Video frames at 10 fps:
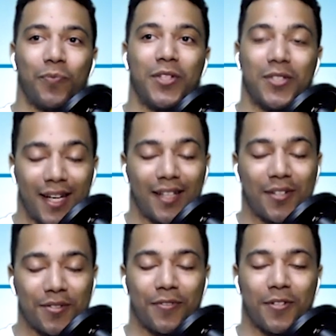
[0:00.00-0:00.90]
taking
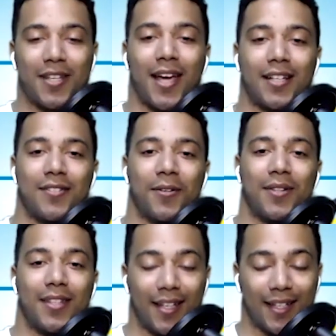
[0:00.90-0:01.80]
those first actions. So
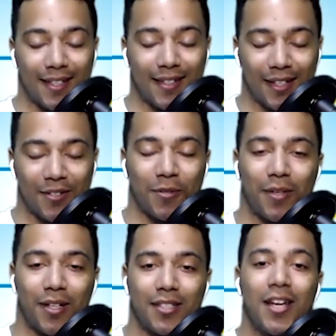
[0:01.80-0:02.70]
again, thank you so
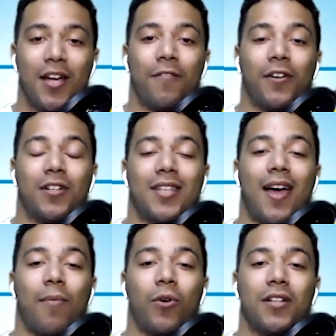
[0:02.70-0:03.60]
much for your
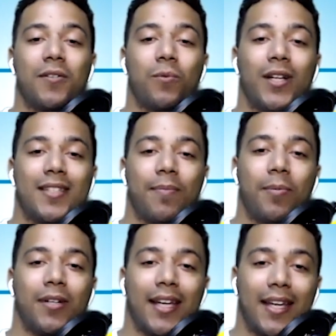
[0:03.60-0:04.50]
time. What are some ways that
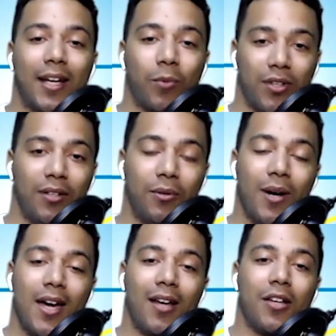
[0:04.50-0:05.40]
people can connect with you
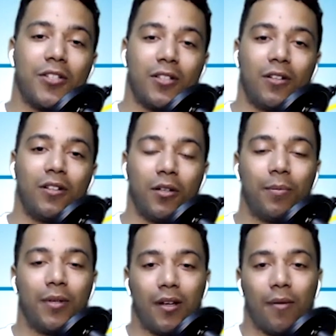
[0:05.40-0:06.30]
and also learn a little
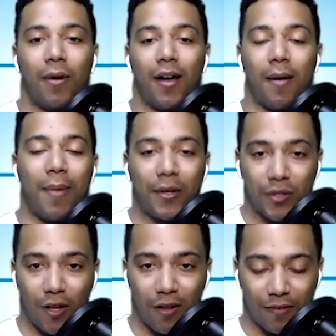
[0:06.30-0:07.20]
bit about
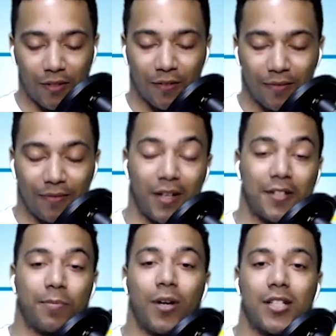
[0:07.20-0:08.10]
all of your
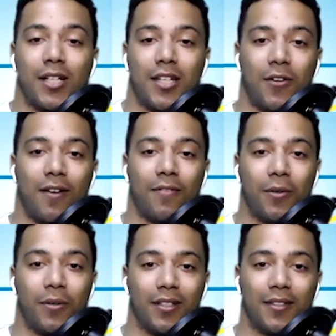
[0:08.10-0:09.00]
various projects that you have
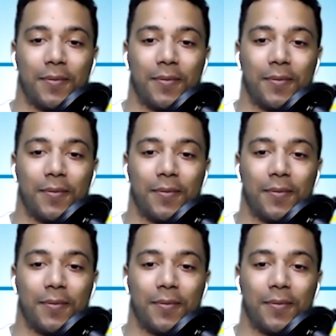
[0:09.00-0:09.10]
going on?